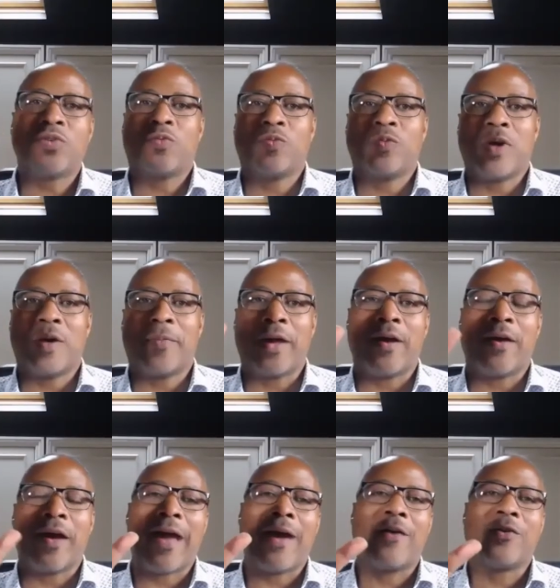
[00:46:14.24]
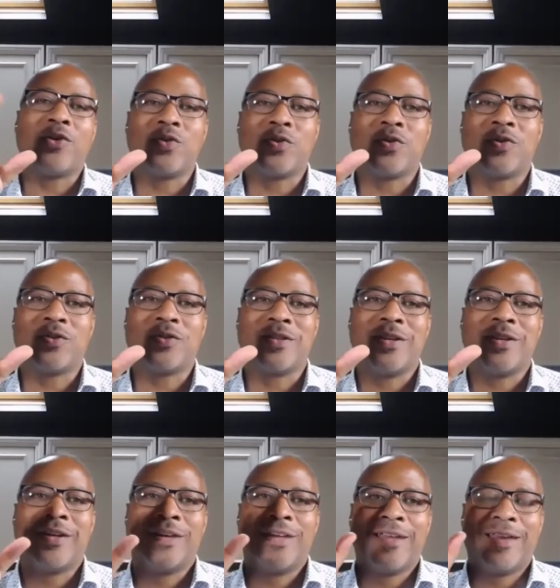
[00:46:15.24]
about how you could
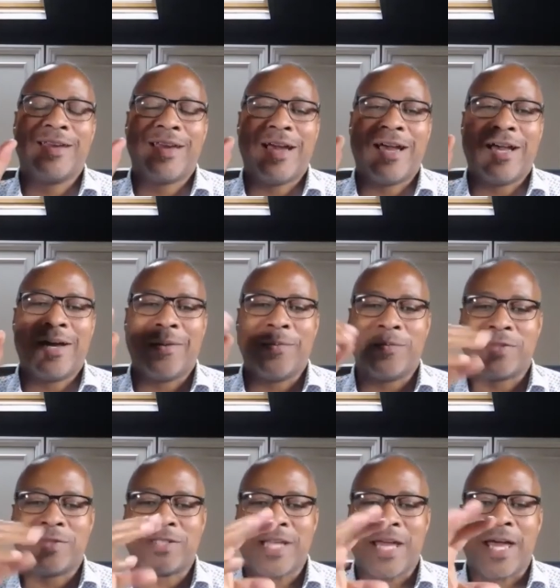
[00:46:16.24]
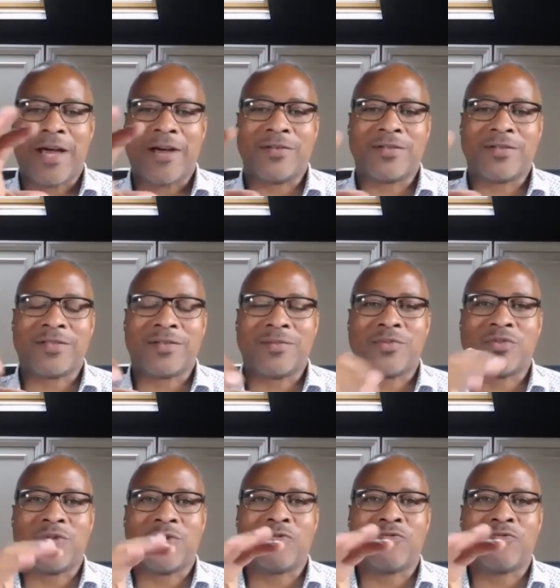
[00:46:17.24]
um, set out some sort
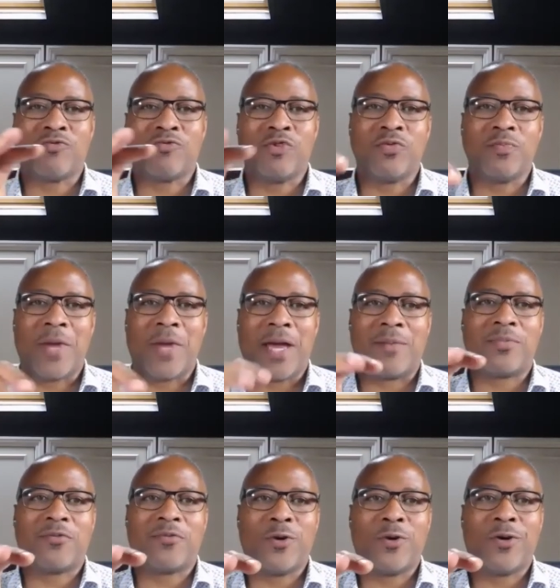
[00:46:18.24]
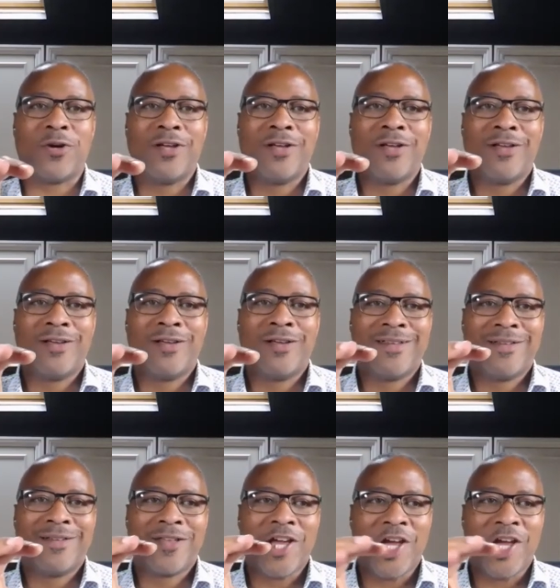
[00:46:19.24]
of route map for
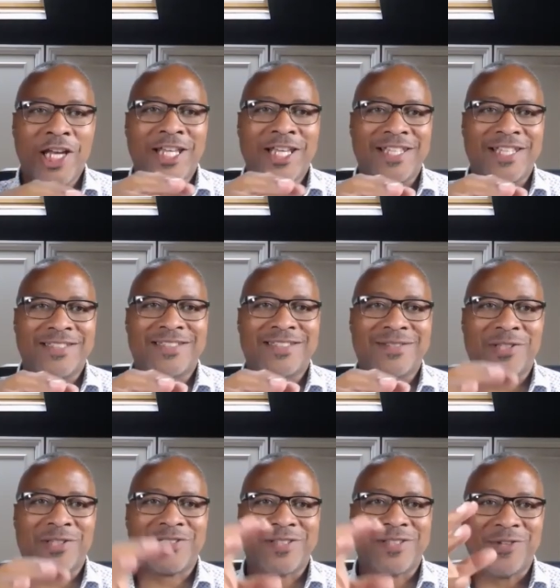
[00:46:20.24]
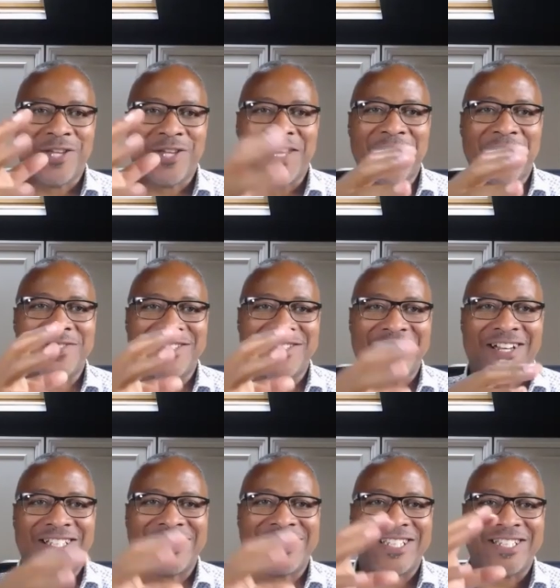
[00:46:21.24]
early years, because if yes. you get them
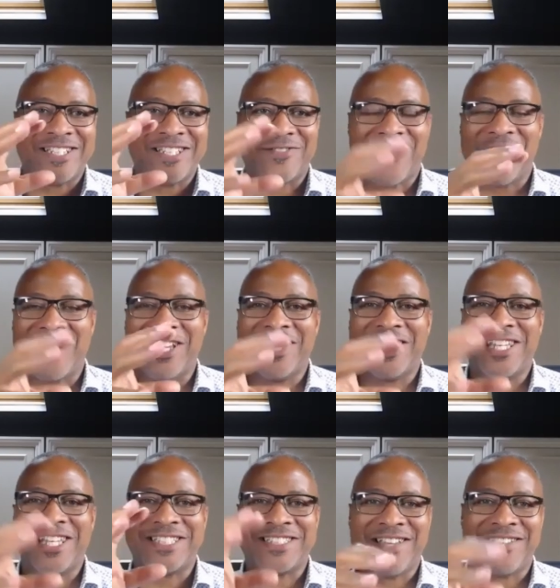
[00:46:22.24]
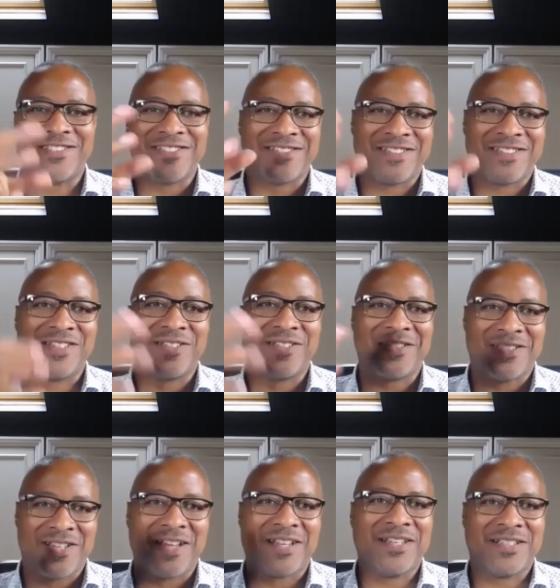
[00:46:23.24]
started in the very early stages, then it's
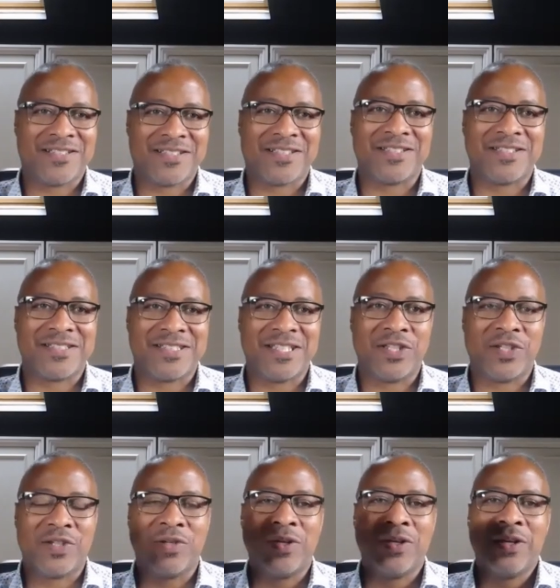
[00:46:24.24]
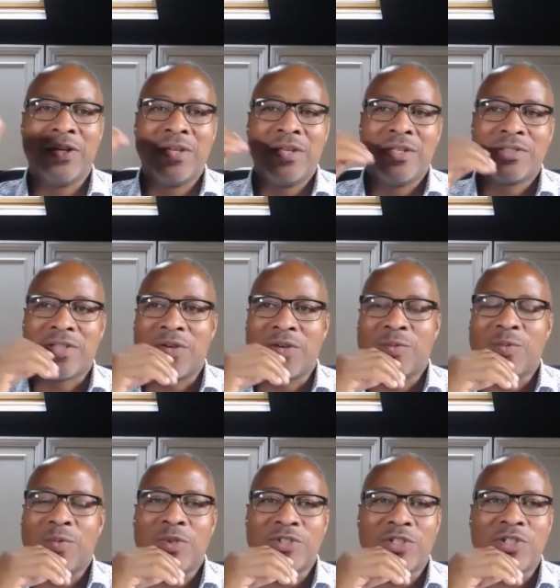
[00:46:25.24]
likely to continue. So, yeah.
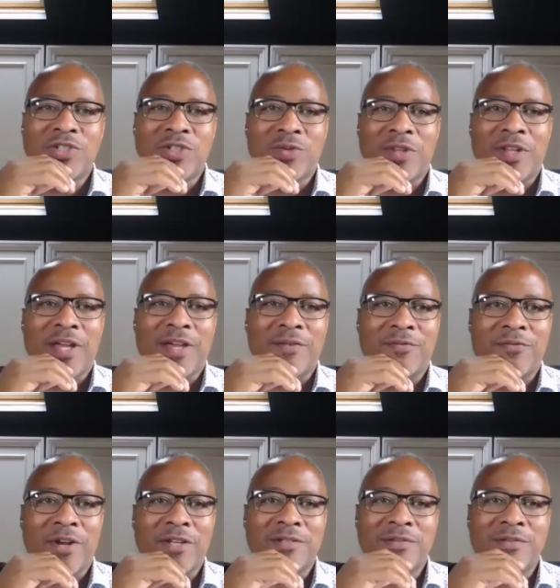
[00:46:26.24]
what do you do on that front? Yeah,